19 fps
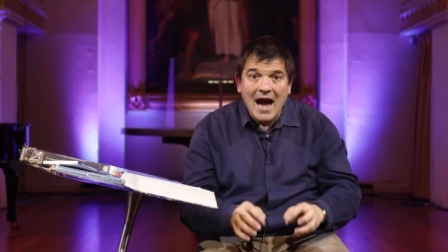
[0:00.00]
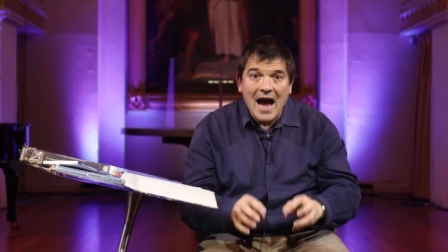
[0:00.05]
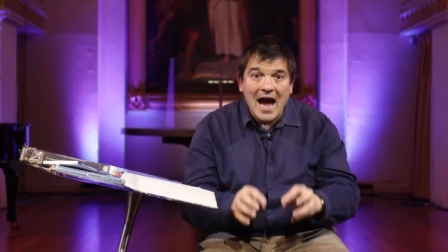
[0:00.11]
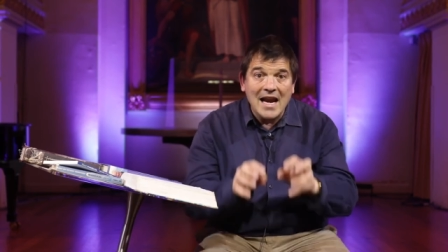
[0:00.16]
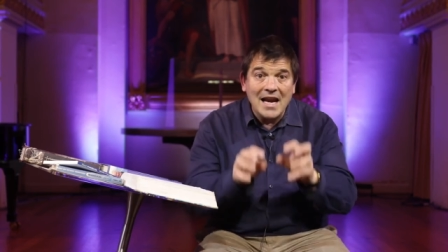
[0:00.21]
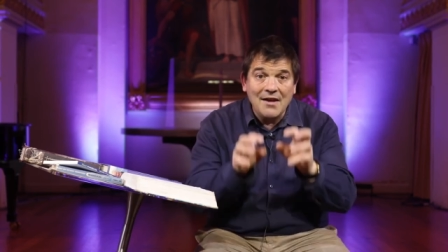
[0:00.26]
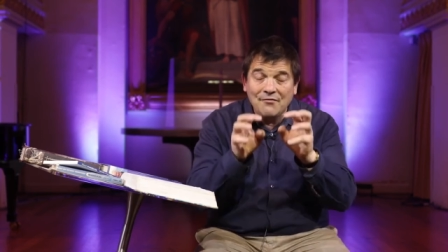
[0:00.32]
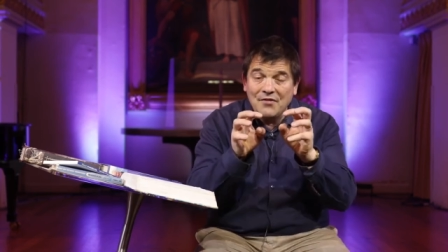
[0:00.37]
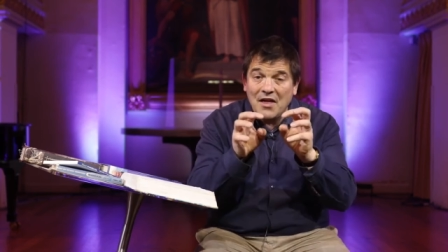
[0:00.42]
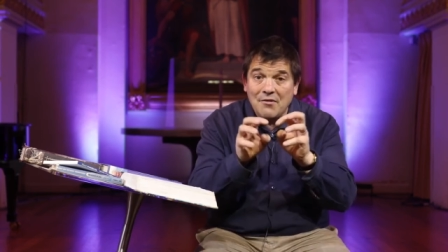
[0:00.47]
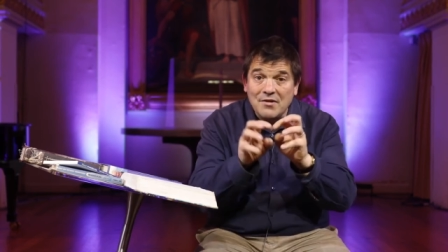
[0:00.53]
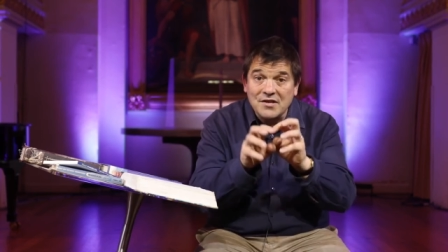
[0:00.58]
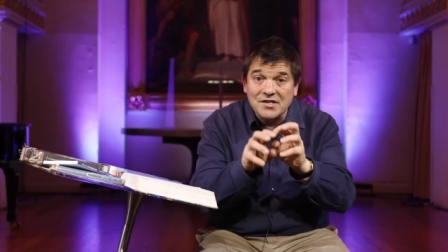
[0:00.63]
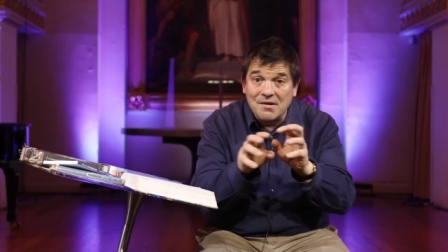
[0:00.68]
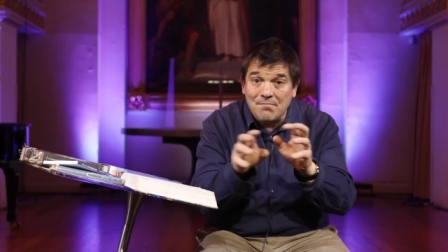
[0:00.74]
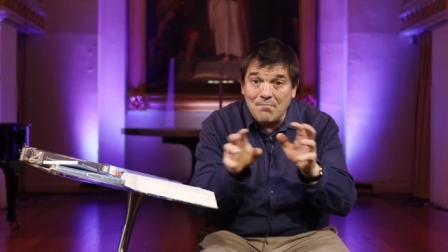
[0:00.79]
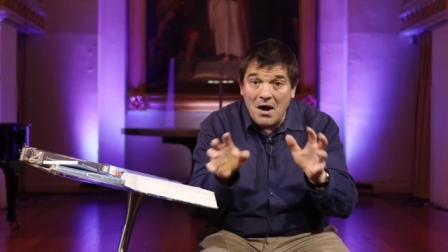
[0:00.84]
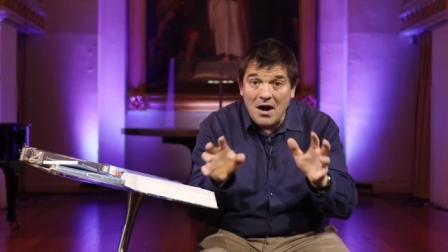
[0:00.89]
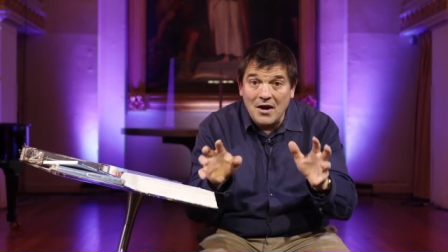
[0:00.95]
And if there is
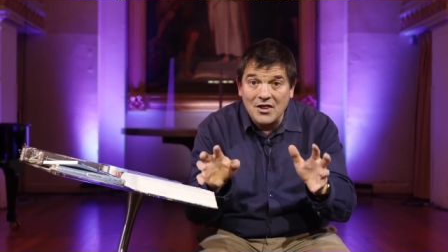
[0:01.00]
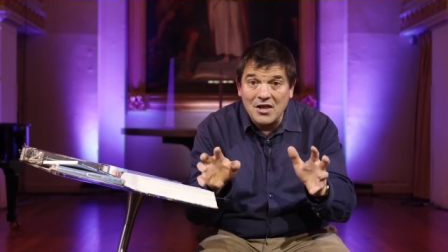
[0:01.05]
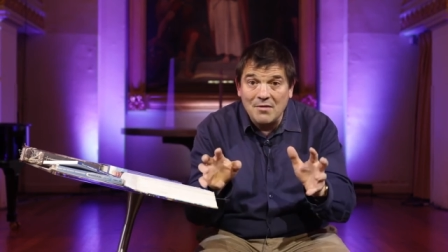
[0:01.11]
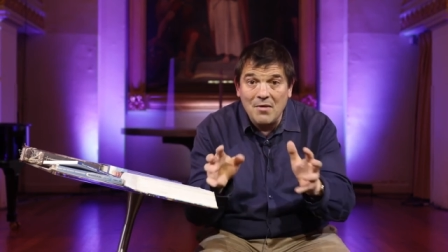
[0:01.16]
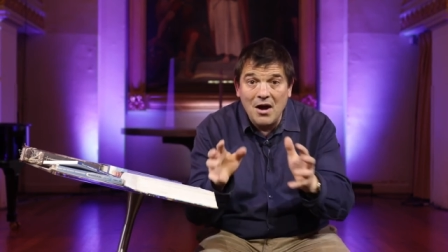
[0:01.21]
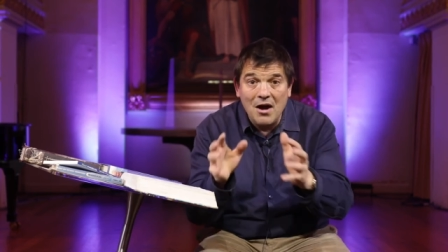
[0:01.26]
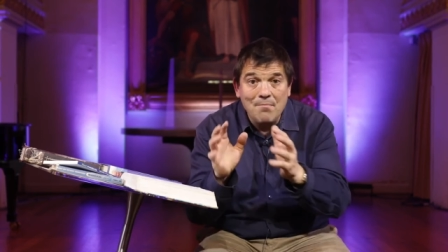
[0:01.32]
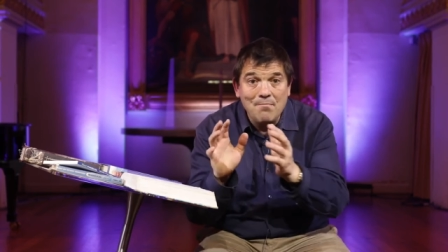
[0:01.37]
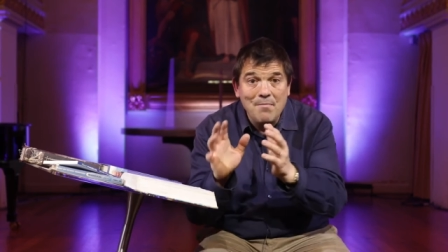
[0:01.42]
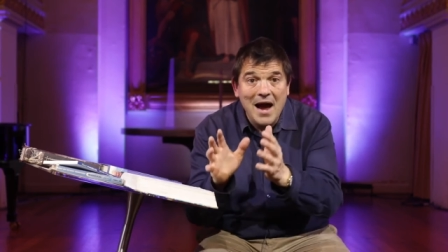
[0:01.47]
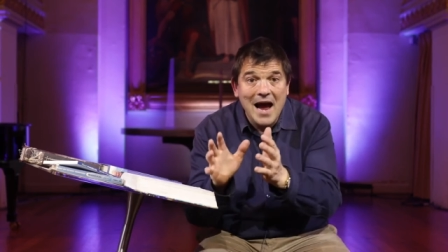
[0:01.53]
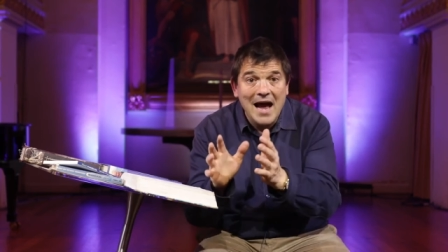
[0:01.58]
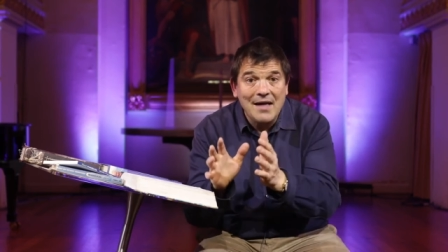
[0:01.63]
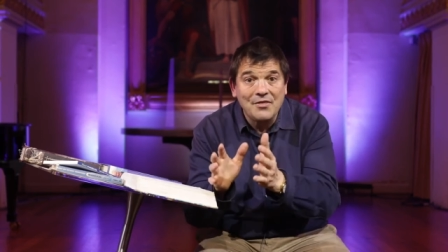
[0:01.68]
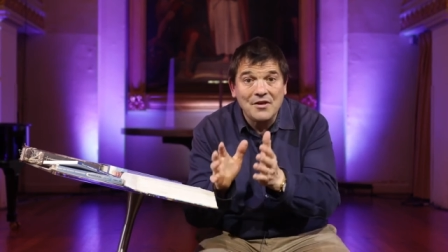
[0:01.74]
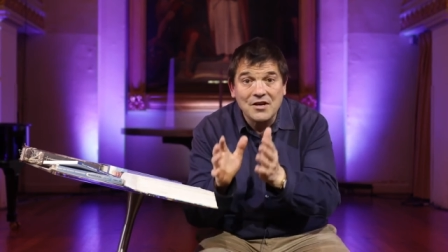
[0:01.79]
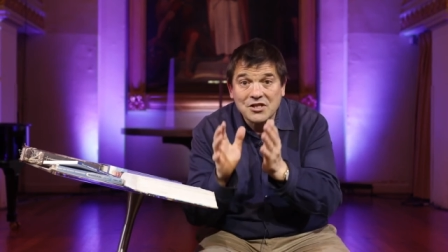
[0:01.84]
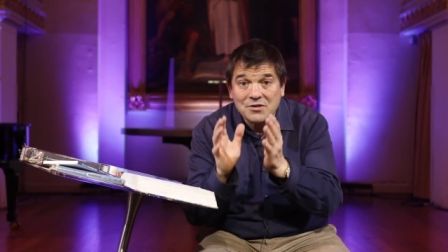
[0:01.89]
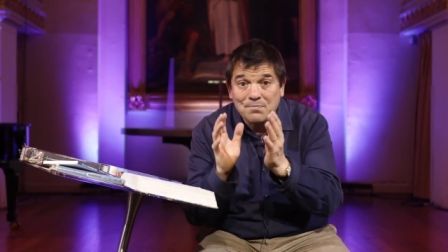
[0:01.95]
among them a
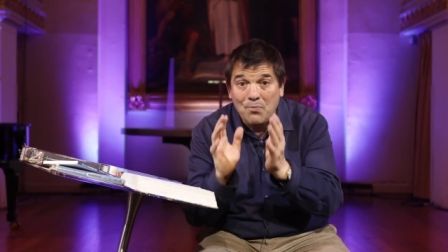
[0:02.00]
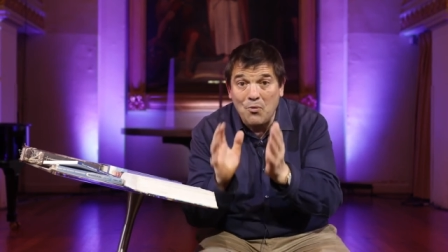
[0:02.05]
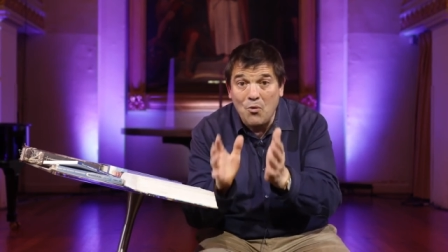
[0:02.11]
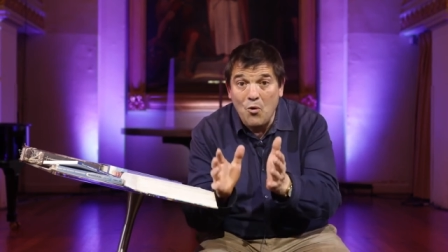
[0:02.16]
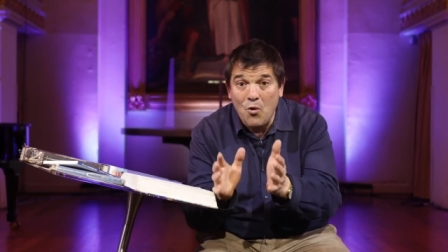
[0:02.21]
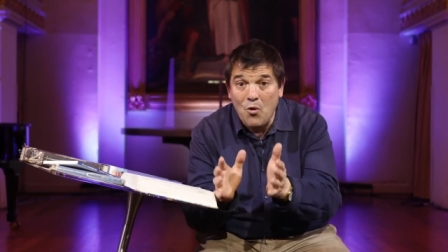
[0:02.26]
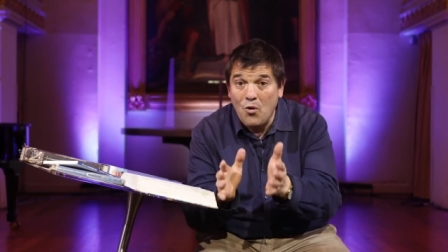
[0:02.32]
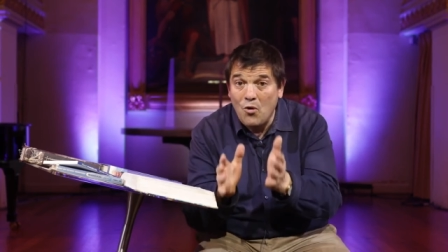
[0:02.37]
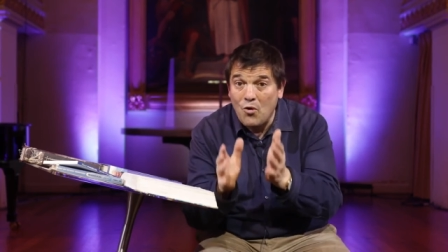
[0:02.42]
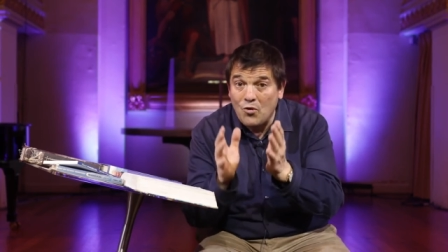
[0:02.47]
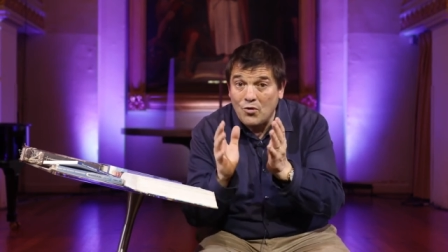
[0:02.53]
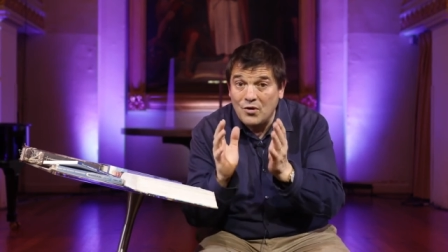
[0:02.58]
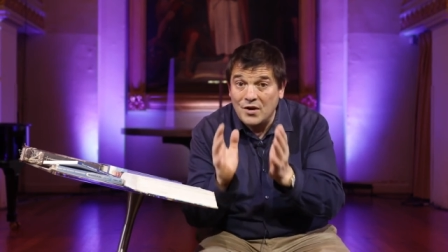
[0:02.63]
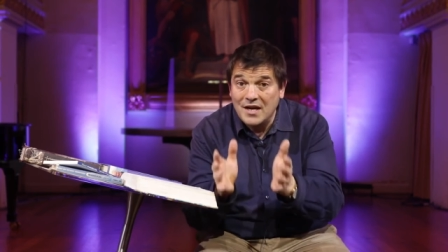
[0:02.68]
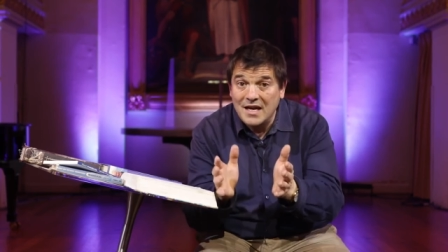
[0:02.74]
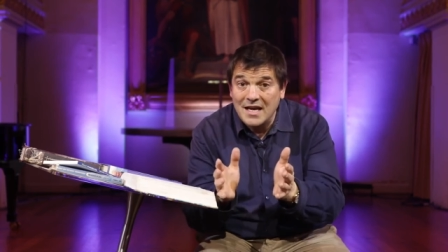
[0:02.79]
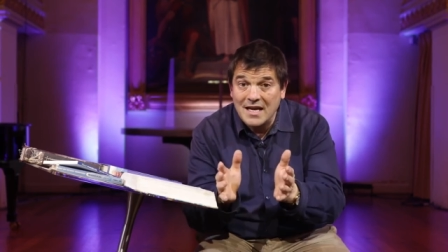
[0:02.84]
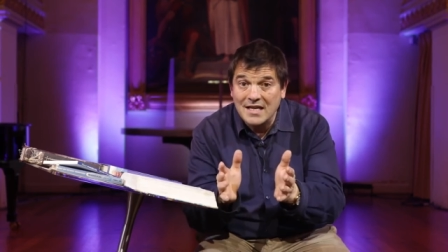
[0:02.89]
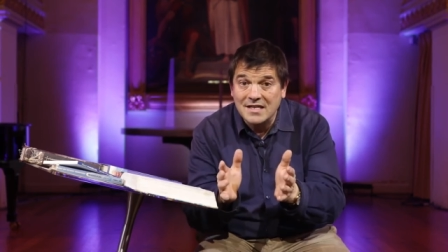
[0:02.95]
man that is poor or
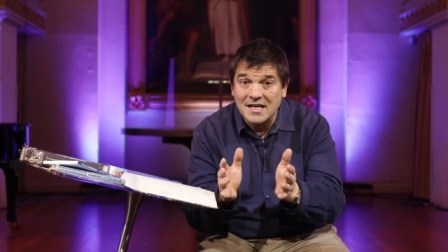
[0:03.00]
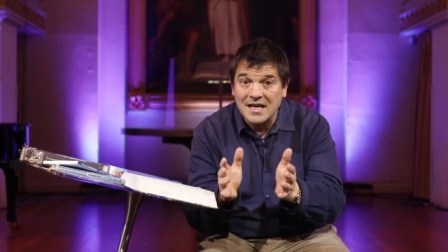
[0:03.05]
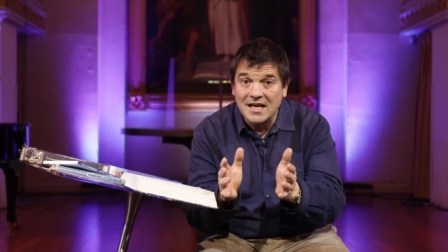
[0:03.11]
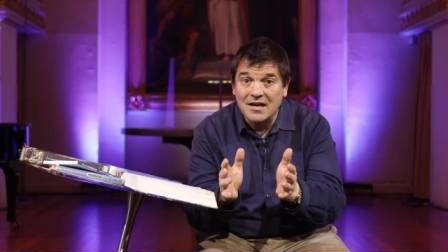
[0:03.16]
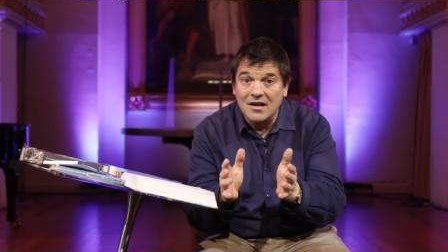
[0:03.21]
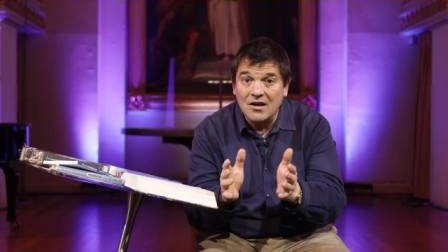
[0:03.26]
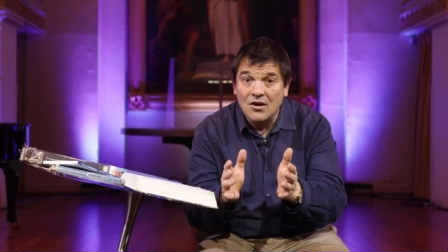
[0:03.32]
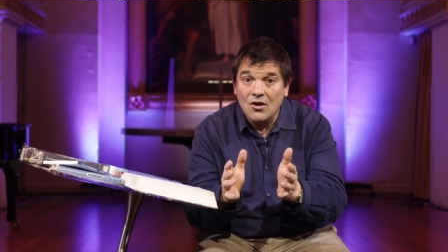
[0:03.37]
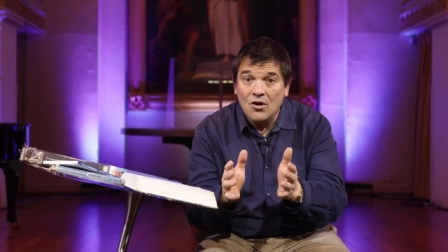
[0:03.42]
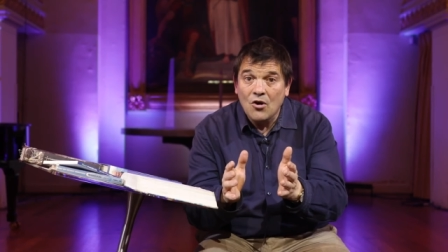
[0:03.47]
needy,